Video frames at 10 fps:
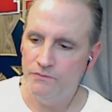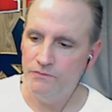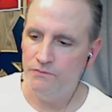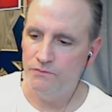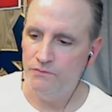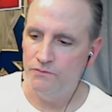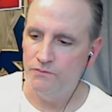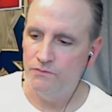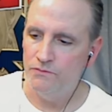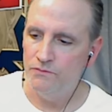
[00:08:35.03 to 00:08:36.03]

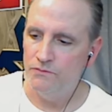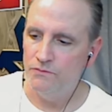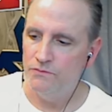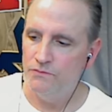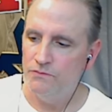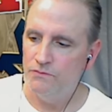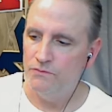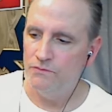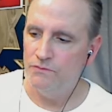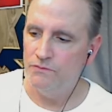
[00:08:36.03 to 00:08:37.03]

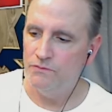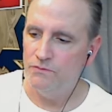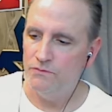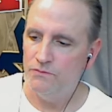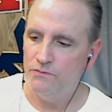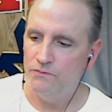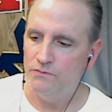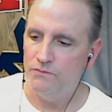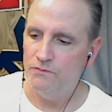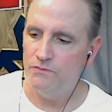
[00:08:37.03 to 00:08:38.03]

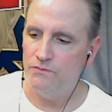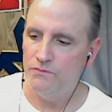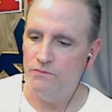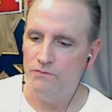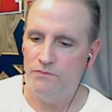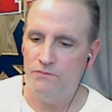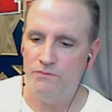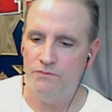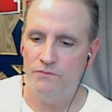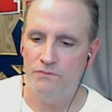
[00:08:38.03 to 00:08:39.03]

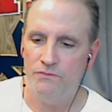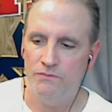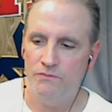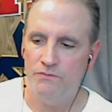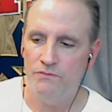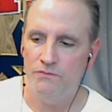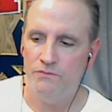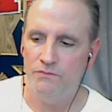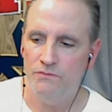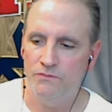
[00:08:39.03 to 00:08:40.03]

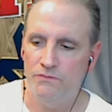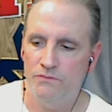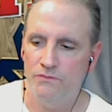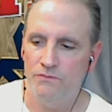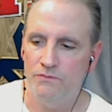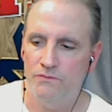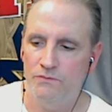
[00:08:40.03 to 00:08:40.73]
No words are spoken by the person on screen.